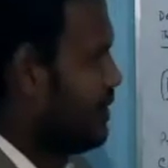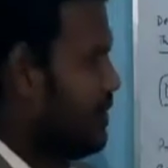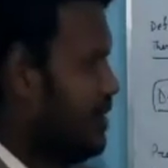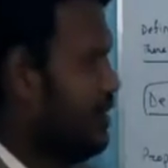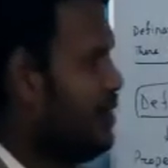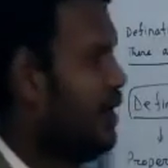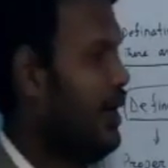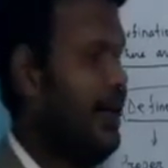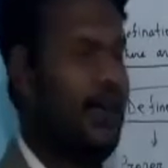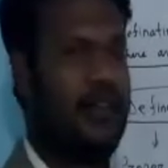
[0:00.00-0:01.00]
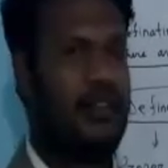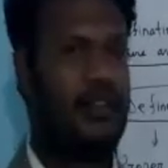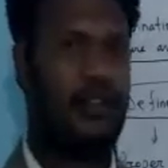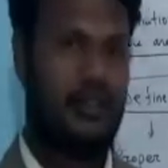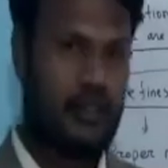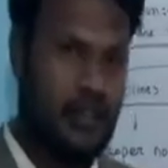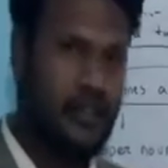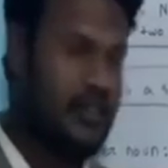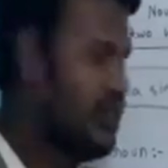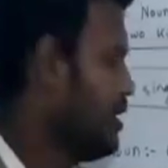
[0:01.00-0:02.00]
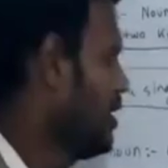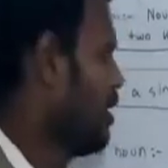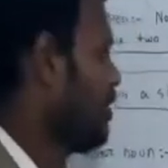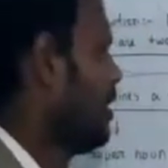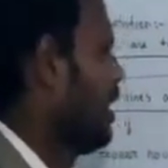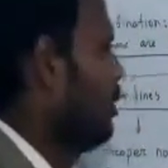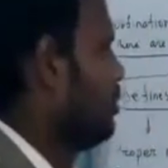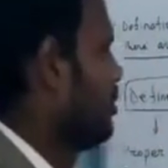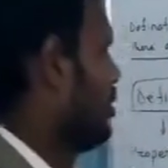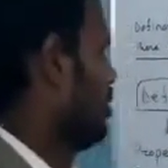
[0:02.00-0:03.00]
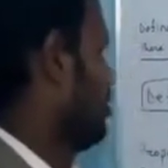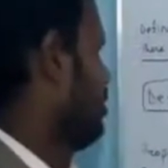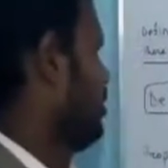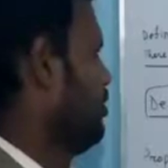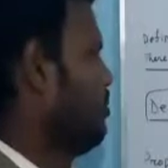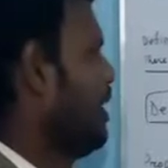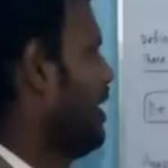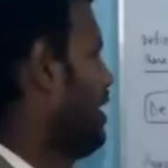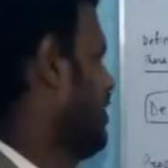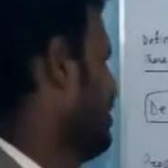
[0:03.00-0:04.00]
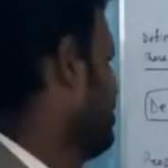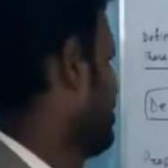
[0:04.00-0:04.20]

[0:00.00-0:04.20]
entity, and these nouns are implying